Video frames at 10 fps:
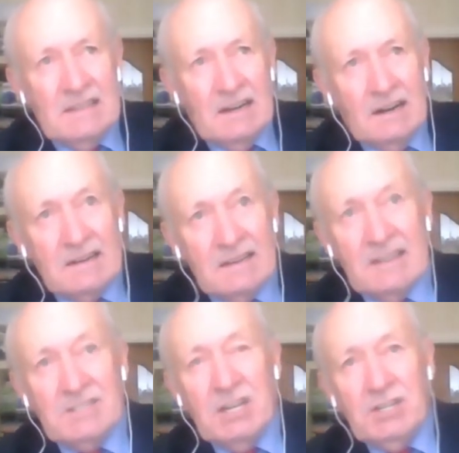
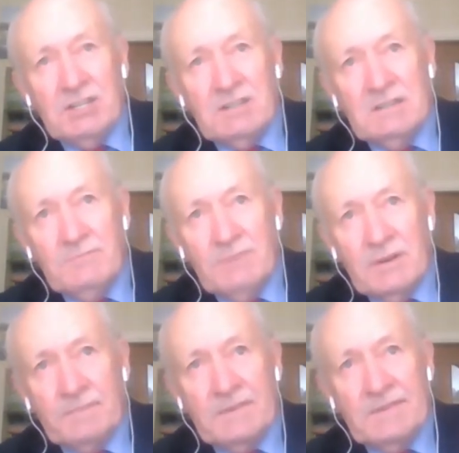organization,
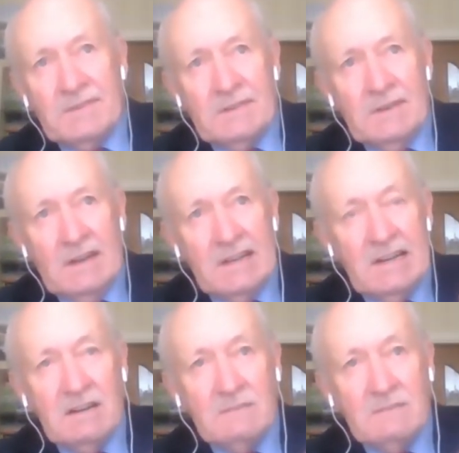purpose, and a clear